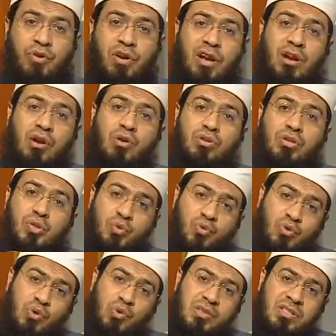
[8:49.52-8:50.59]
Huraira also
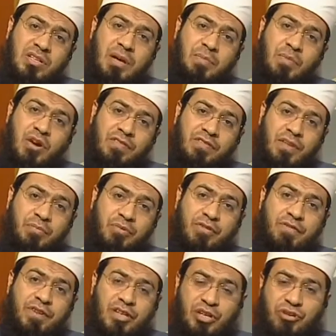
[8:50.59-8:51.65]
wrote some of the
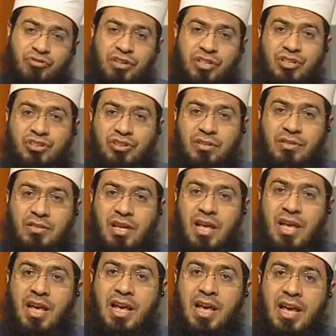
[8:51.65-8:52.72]
prophetic traditions
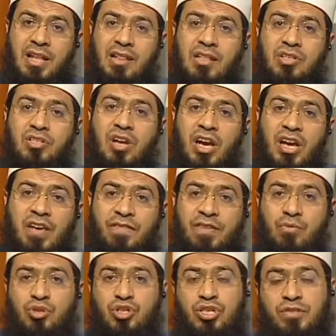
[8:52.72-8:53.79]
in the
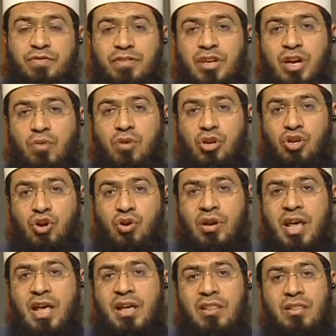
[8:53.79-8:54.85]
Sahifa, which is very well
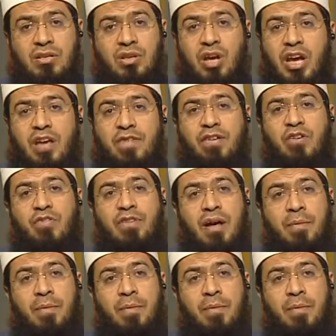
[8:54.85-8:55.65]
known, the Sahifa of